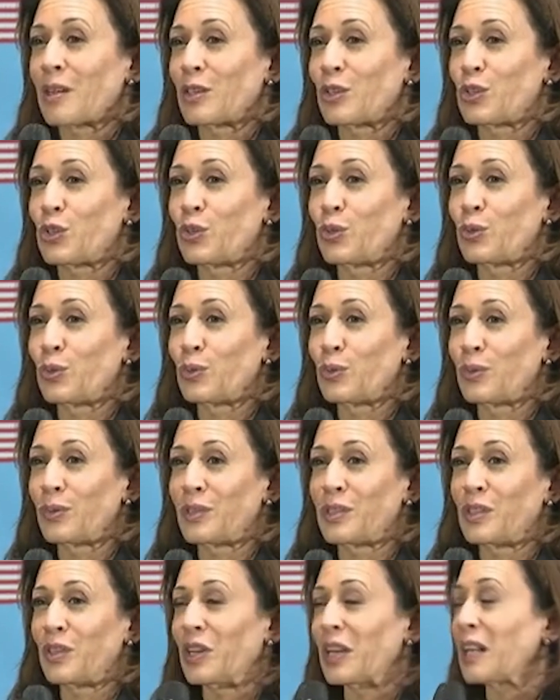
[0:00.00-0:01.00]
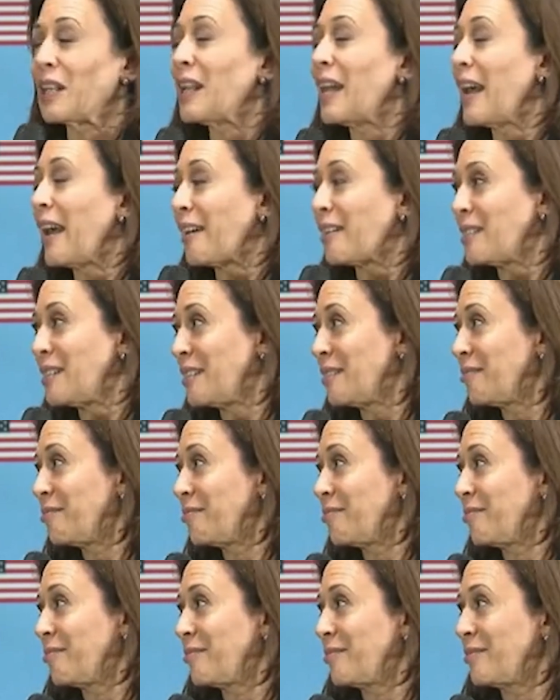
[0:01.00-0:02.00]
to neglect,
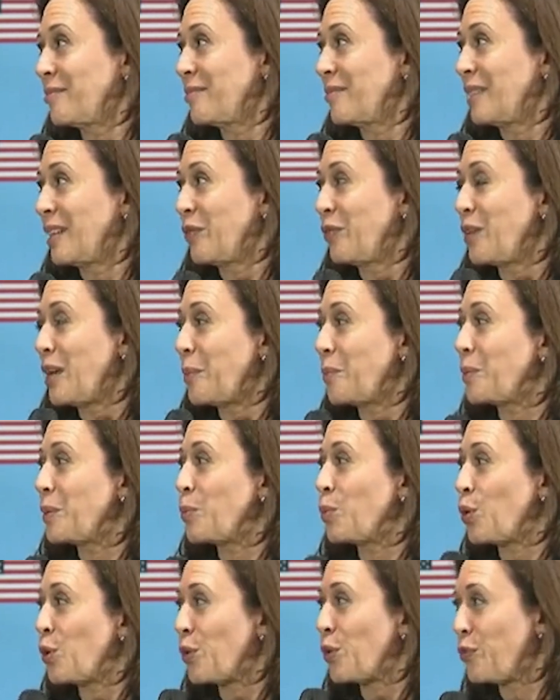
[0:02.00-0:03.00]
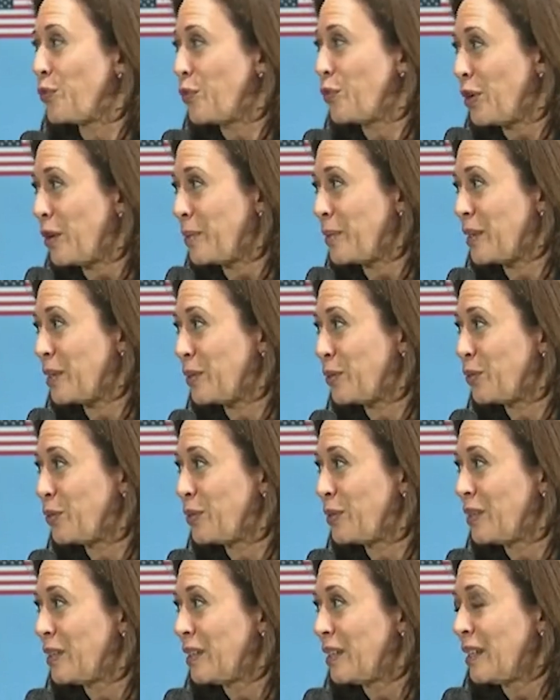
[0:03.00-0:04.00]
if not be more affirmative,
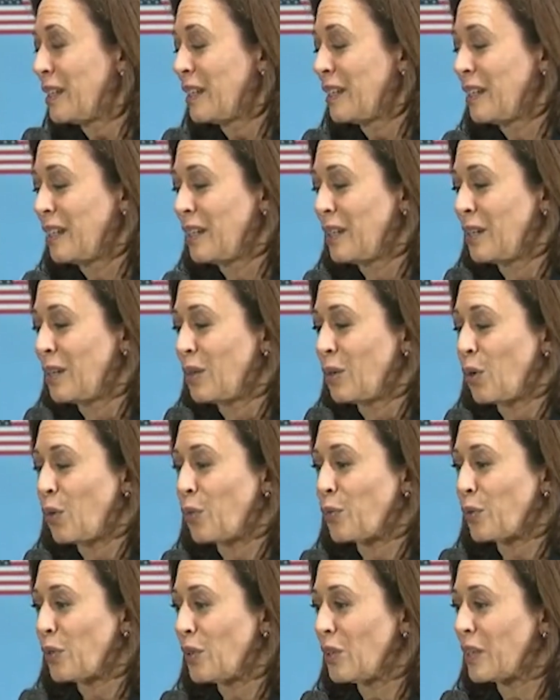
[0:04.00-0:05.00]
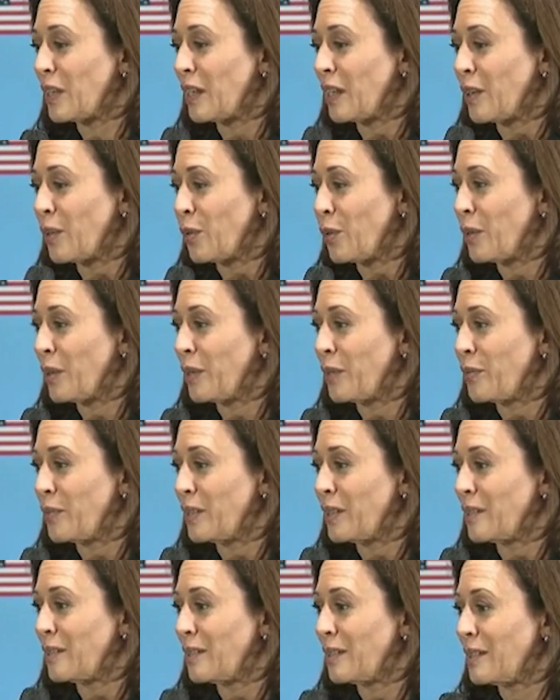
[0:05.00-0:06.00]
in overlooking or
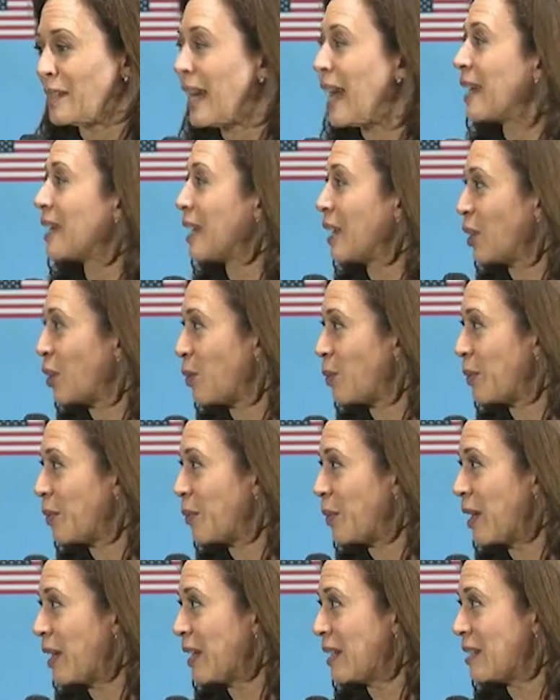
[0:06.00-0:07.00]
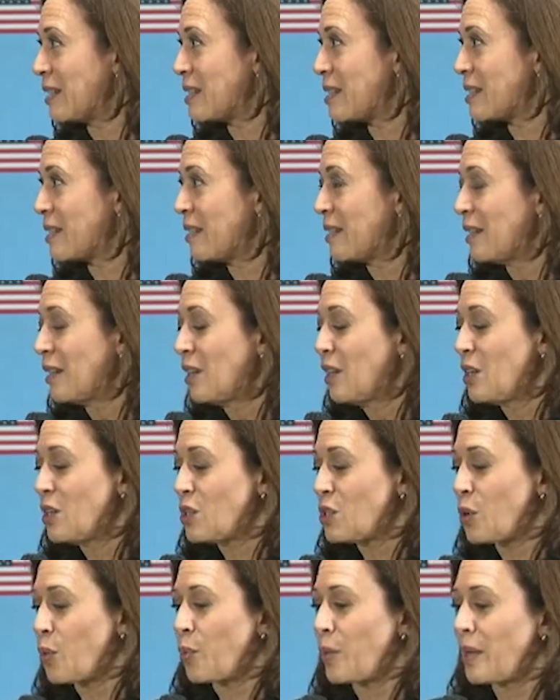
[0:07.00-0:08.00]
even attacking human rights.
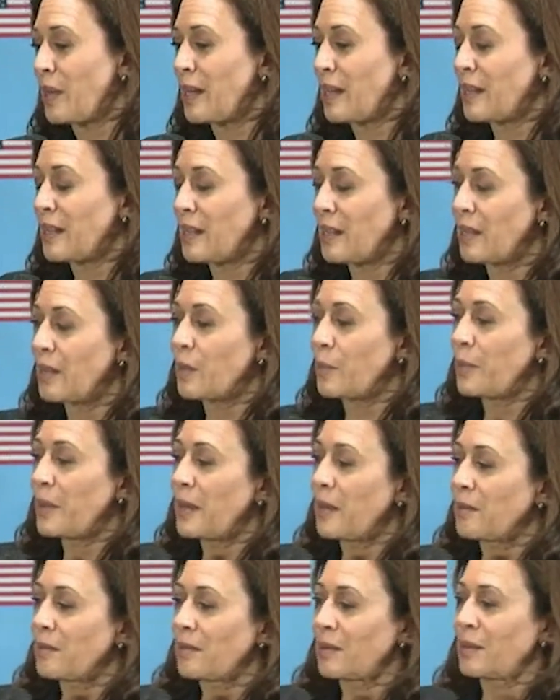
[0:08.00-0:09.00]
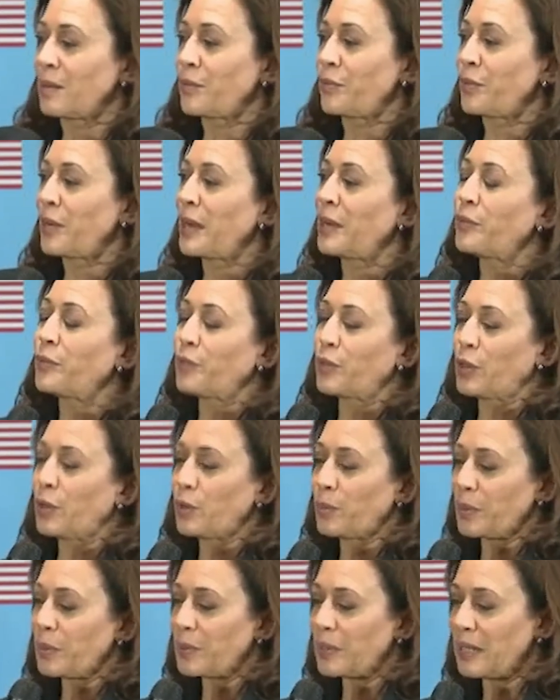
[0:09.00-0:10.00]
So when I think about the fight for
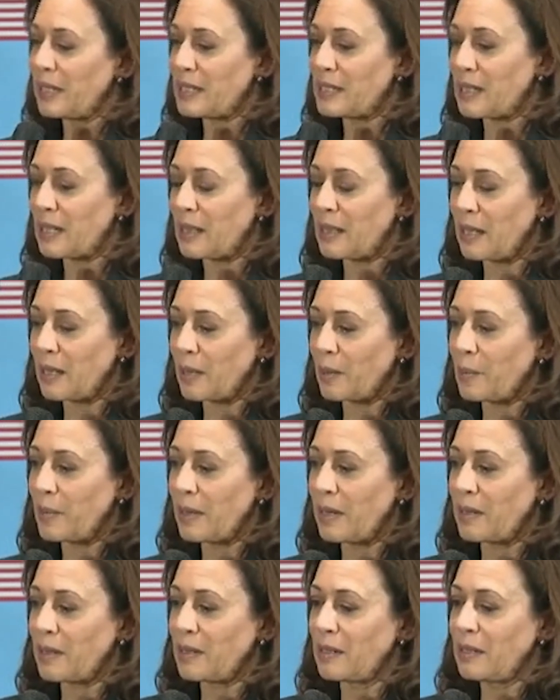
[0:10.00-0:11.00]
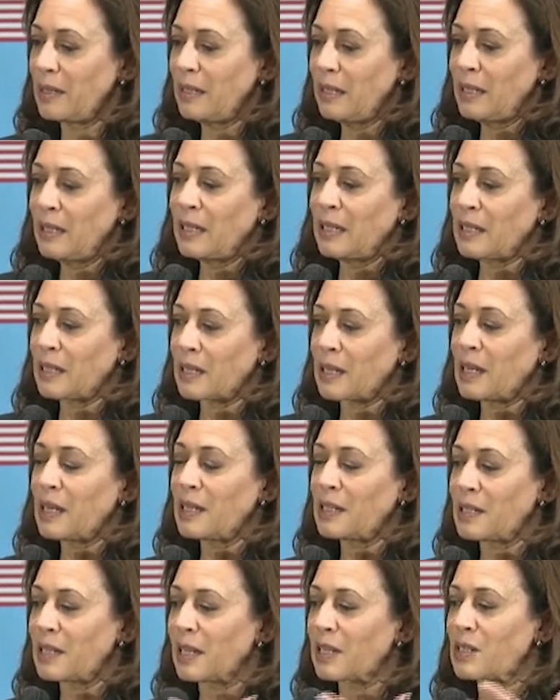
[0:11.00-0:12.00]
human rights, I think about it in the
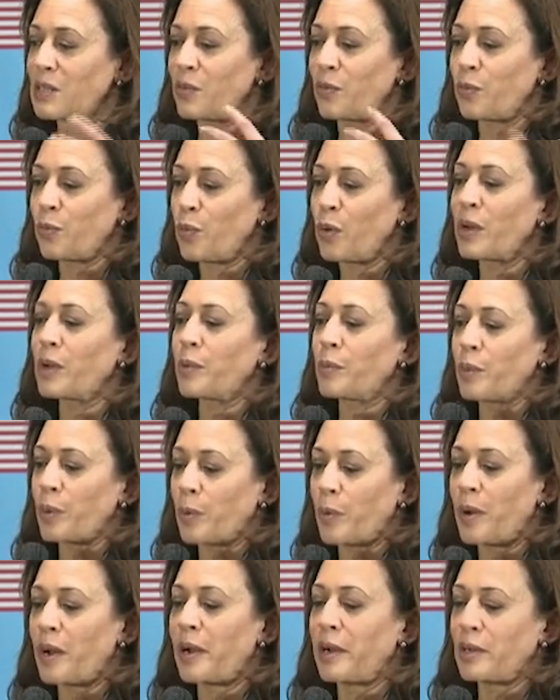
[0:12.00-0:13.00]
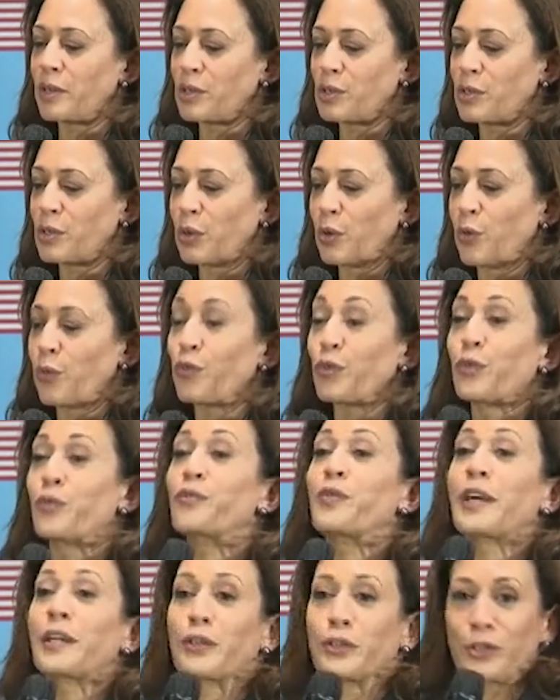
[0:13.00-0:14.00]
context of what it requires for the
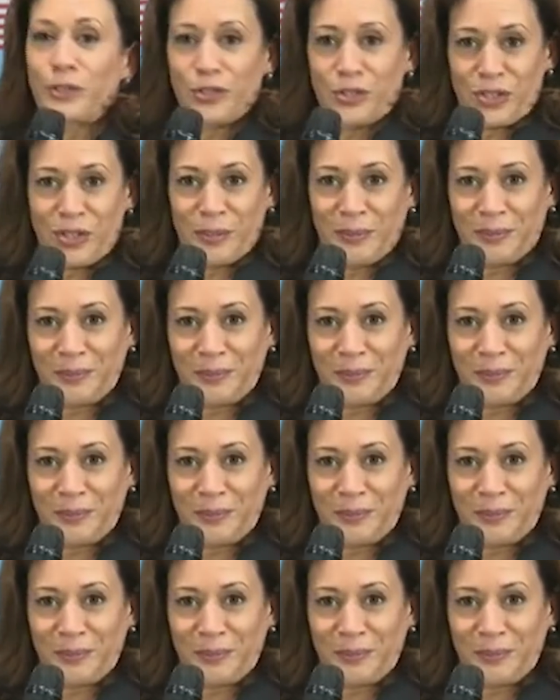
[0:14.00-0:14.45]
fighters.